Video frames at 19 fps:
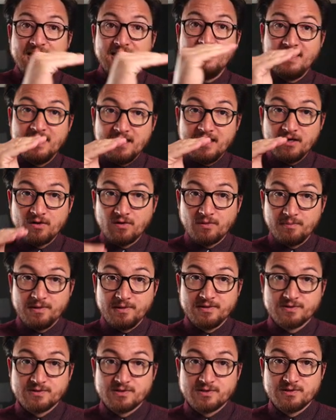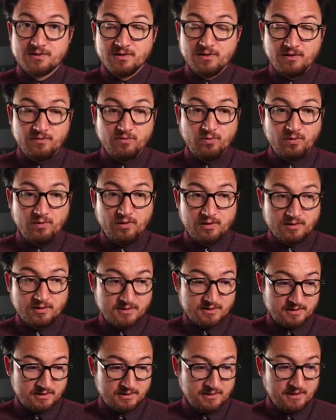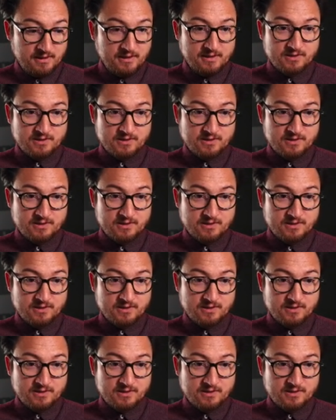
in increments of words.